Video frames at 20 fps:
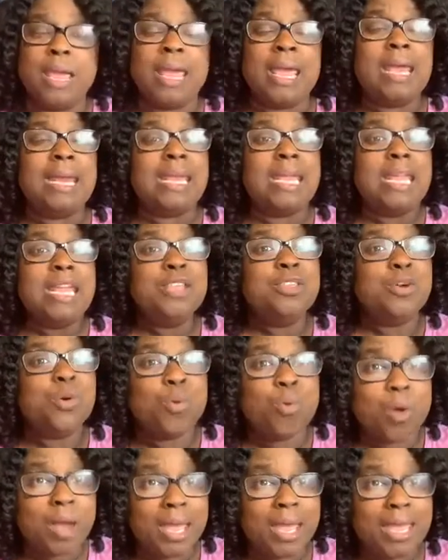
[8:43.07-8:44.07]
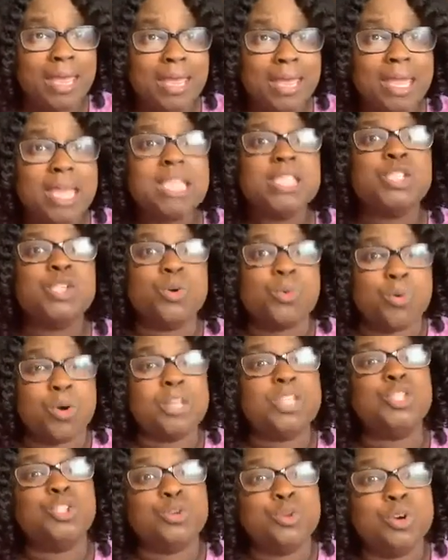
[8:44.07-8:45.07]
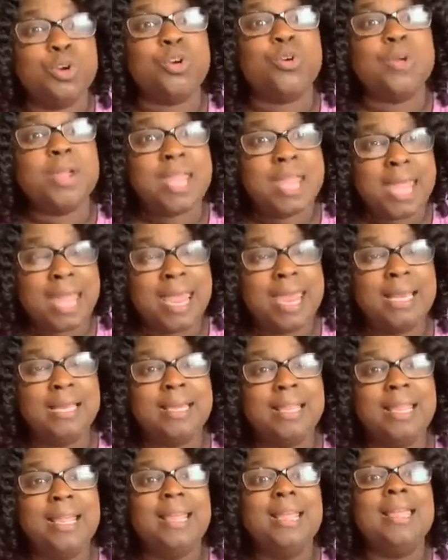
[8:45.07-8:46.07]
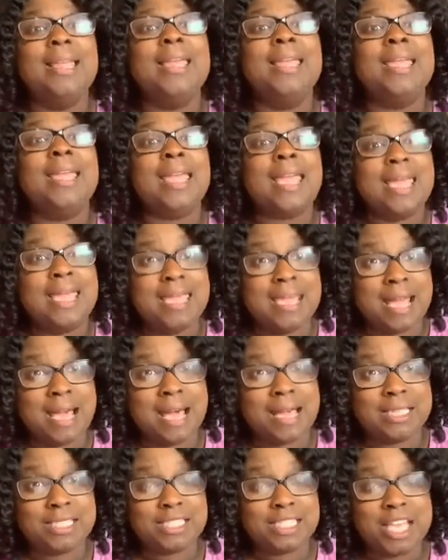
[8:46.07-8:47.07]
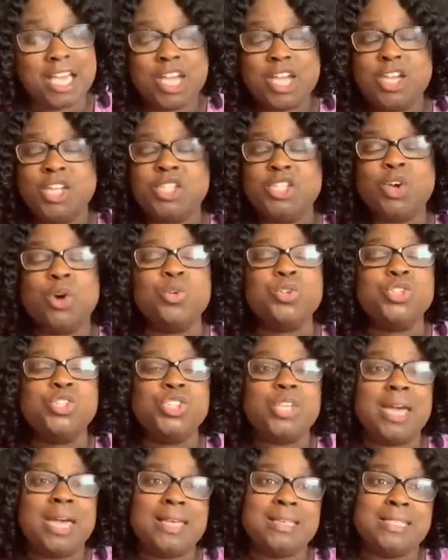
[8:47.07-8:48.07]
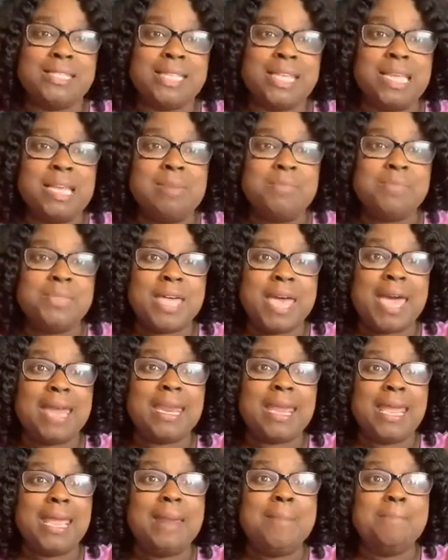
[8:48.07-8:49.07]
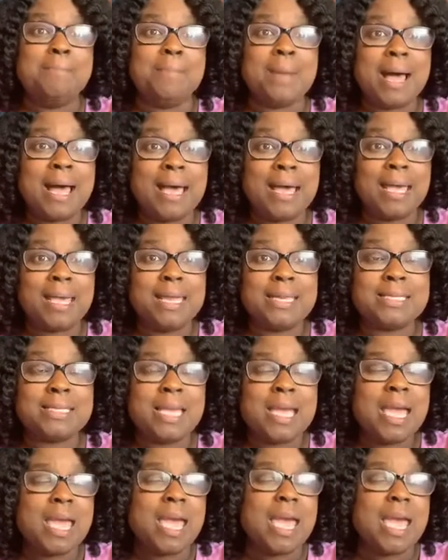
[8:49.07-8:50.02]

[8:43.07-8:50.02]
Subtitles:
And either way, it's going to create chaos. So just keep that in mind.